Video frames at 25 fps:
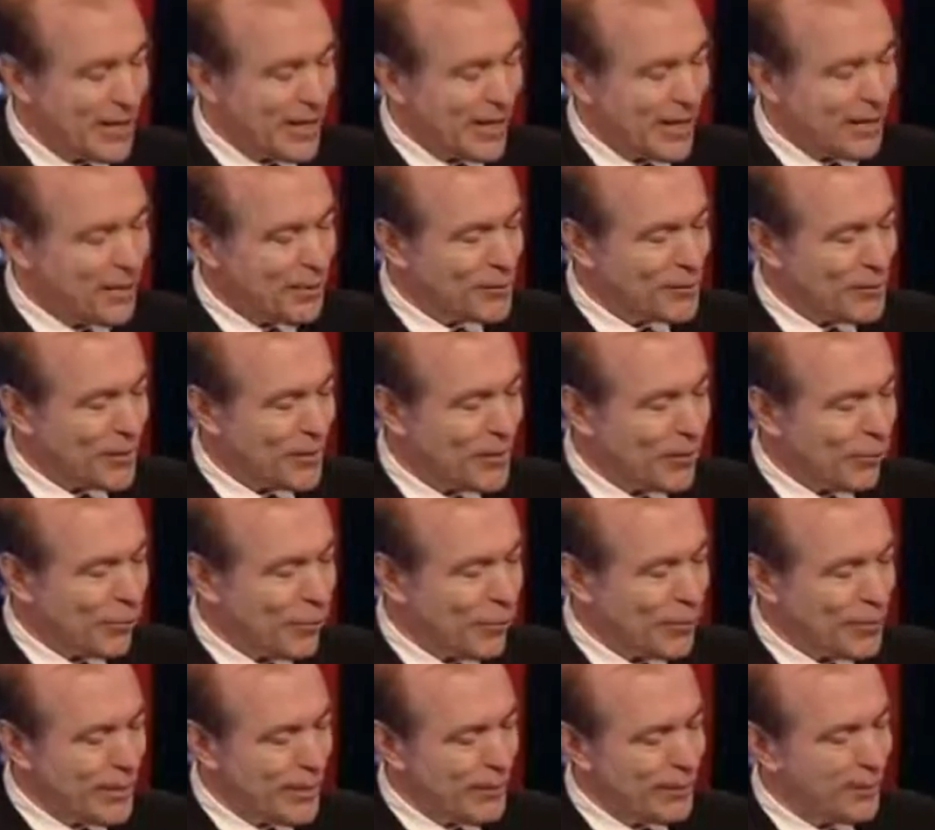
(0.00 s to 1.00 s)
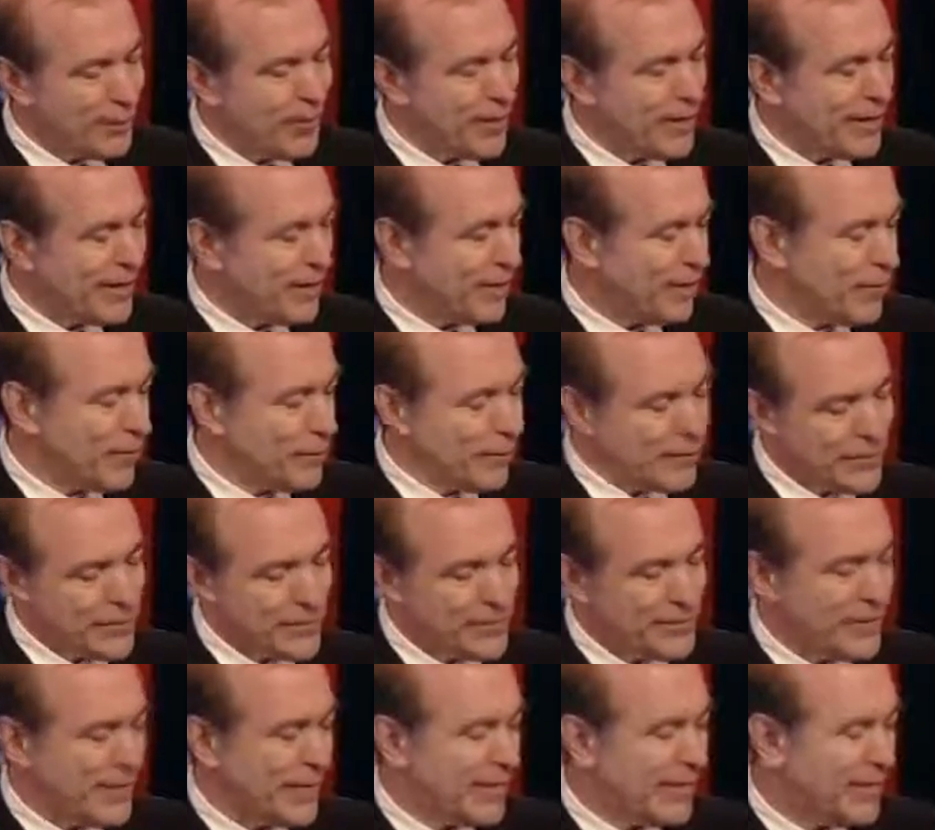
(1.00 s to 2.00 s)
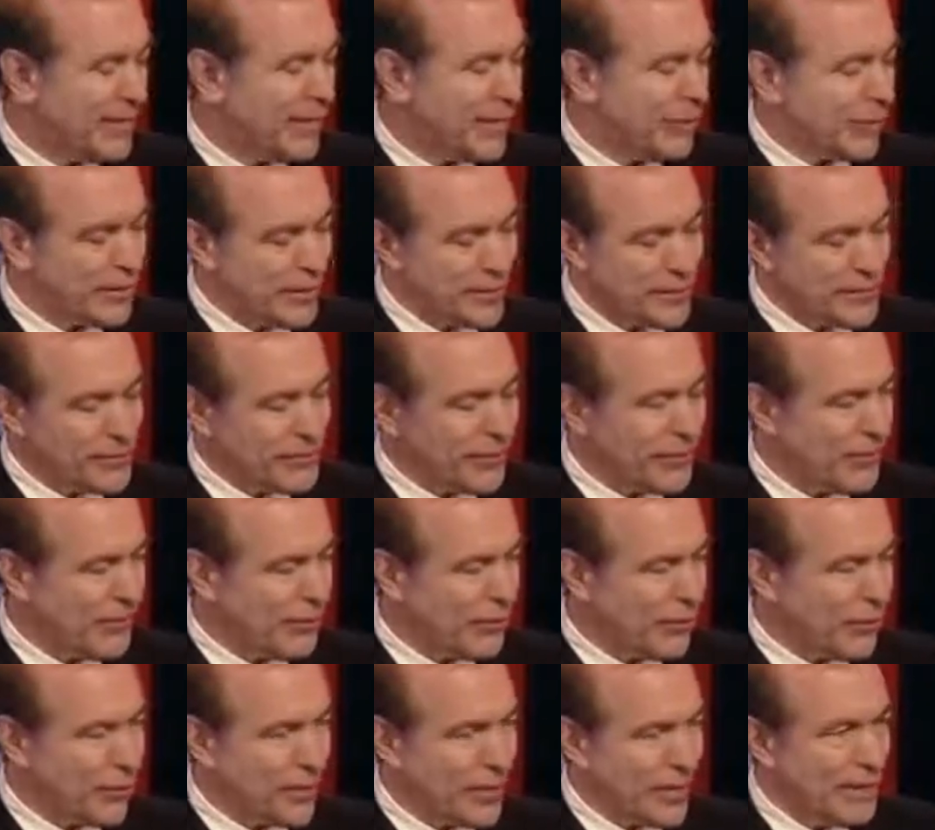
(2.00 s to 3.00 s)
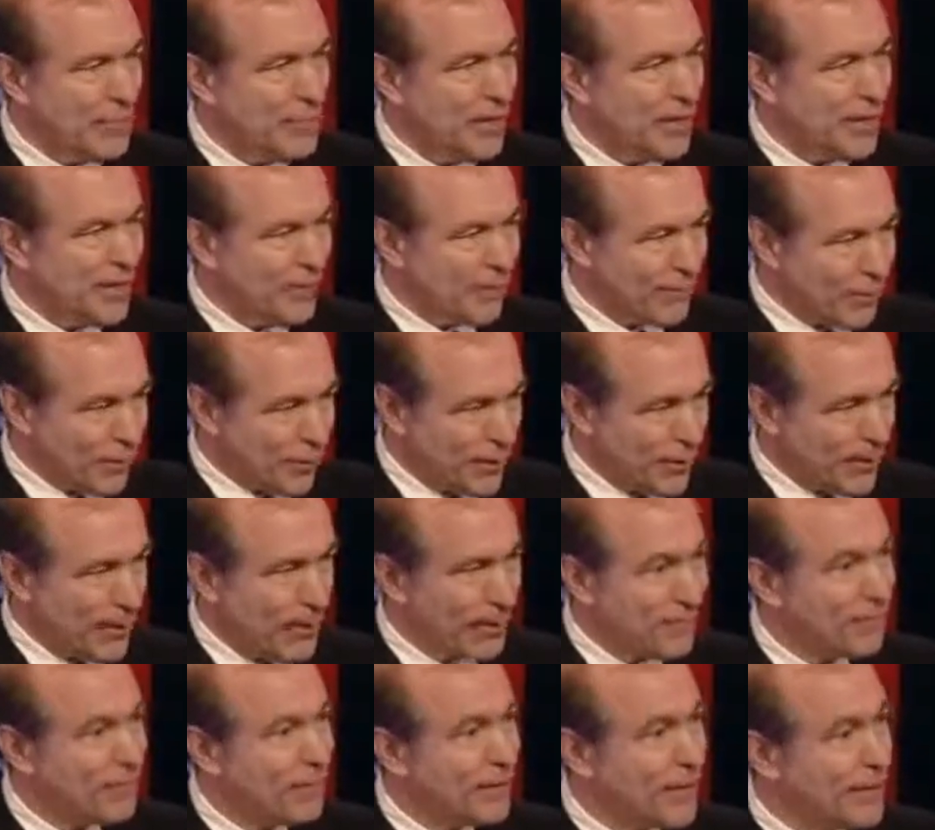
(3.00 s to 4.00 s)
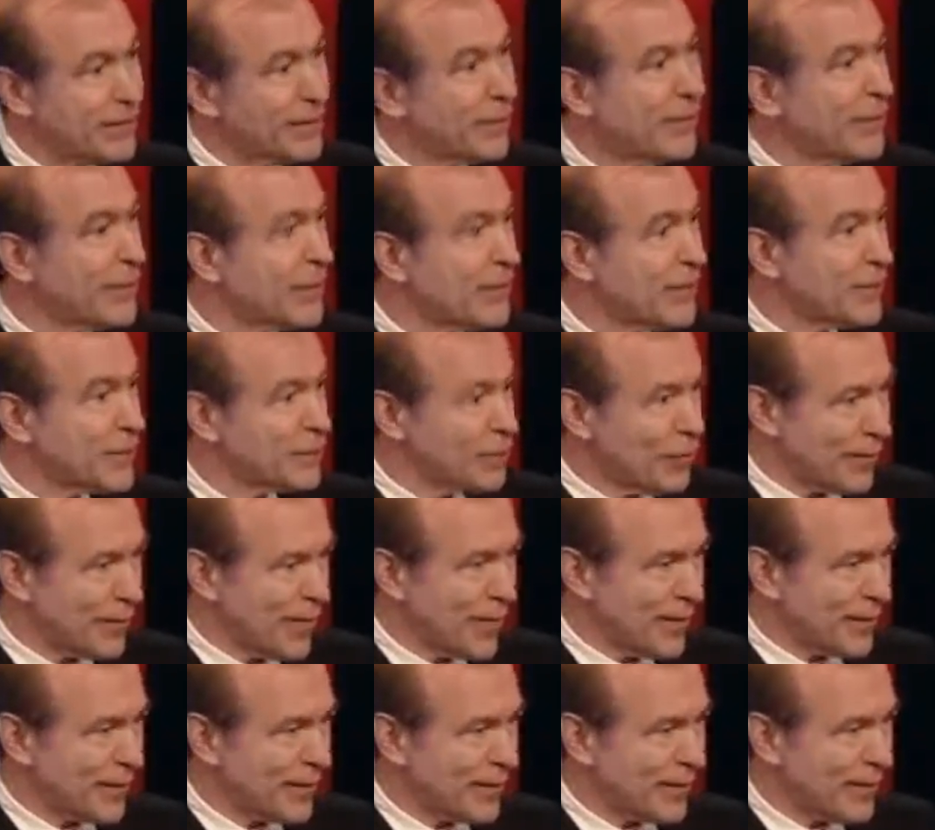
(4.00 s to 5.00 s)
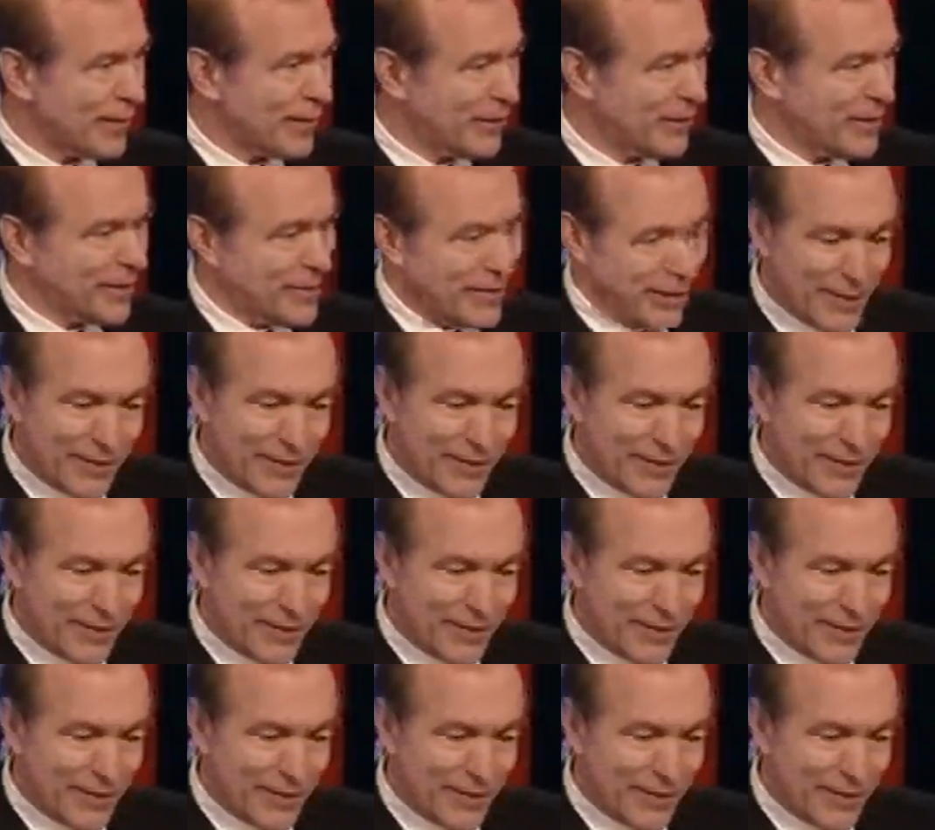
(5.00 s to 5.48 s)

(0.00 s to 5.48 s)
I was on all day Friday, all day Saturday, all day Sunday, all day Monday, 4 days. Finally, I got into Obamacare.